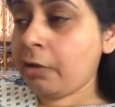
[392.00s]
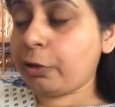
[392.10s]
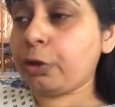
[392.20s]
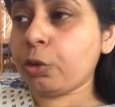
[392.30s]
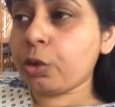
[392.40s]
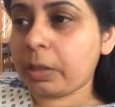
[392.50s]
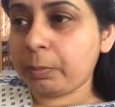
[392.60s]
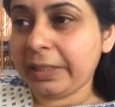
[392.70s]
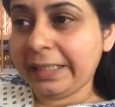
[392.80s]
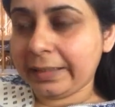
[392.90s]
For 2
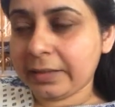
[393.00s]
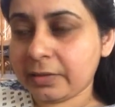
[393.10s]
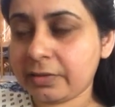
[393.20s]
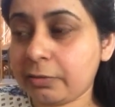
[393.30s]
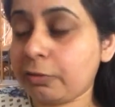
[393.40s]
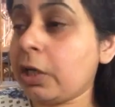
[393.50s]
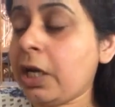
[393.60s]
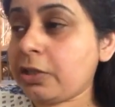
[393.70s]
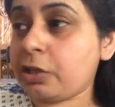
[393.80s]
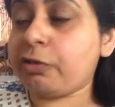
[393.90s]
complete years.
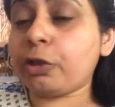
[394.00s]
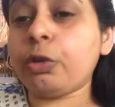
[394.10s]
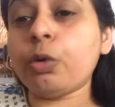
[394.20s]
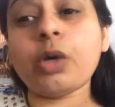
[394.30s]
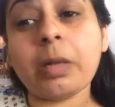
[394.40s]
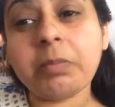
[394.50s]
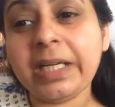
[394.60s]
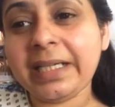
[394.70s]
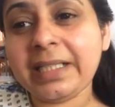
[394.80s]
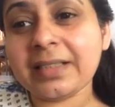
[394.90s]
So for 2
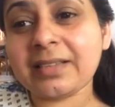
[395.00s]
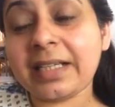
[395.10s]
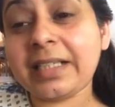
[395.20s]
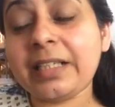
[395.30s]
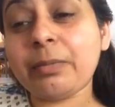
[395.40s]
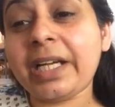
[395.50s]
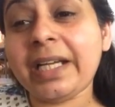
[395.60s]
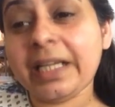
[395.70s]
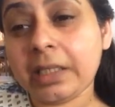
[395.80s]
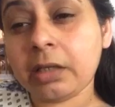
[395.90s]
complete years, I did
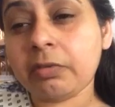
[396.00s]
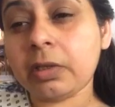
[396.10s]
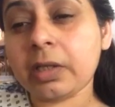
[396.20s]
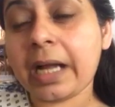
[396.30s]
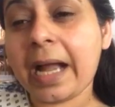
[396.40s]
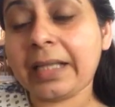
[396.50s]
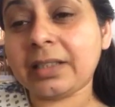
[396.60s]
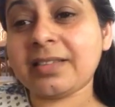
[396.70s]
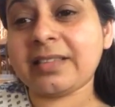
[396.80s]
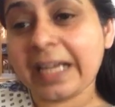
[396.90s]
my inner work,
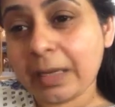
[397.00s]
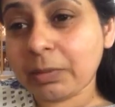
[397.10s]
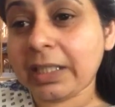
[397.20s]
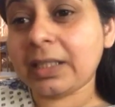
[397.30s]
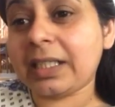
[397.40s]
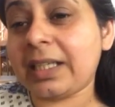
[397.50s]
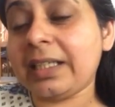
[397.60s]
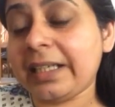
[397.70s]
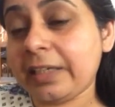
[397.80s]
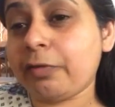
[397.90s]
and the same thing that
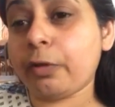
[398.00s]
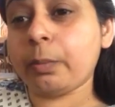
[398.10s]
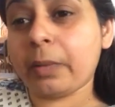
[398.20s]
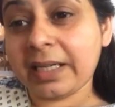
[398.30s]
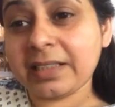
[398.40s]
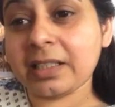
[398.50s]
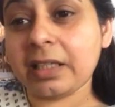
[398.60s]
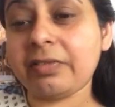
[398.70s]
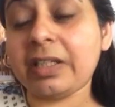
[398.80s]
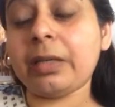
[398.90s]
I did for
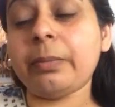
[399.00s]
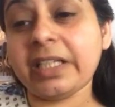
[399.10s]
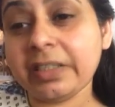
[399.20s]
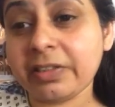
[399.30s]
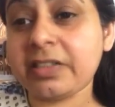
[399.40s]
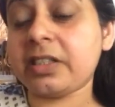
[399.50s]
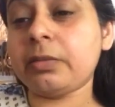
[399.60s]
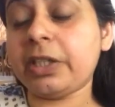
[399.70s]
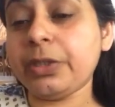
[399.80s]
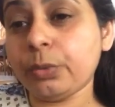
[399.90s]
myself, and I
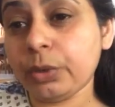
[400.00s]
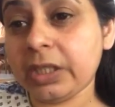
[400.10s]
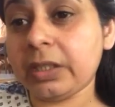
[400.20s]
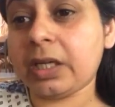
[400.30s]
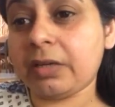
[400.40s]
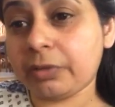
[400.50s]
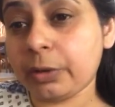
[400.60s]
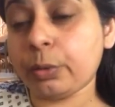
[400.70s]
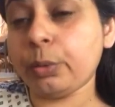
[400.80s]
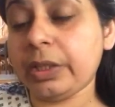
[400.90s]
manifested my union
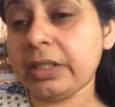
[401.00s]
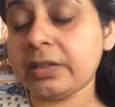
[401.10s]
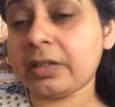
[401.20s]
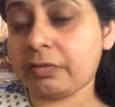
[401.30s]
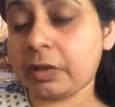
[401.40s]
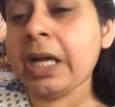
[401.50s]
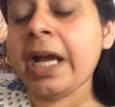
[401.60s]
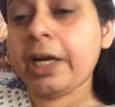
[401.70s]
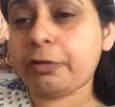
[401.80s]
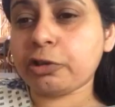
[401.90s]
after 2 years. After
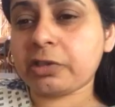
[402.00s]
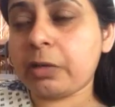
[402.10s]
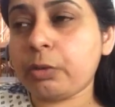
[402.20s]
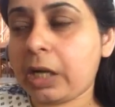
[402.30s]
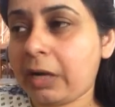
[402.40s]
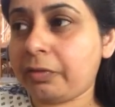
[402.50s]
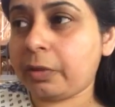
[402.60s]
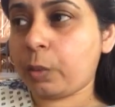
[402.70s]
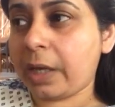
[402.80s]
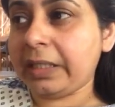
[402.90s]
it was around
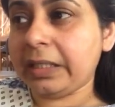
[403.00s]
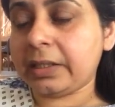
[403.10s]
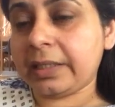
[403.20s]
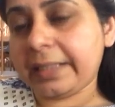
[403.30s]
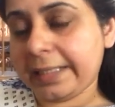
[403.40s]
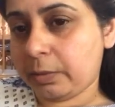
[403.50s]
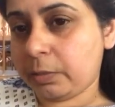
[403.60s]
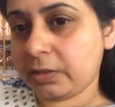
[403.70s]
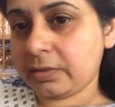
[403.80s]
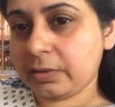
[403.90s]
after 1 year and
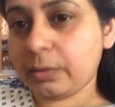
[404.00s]
10 months.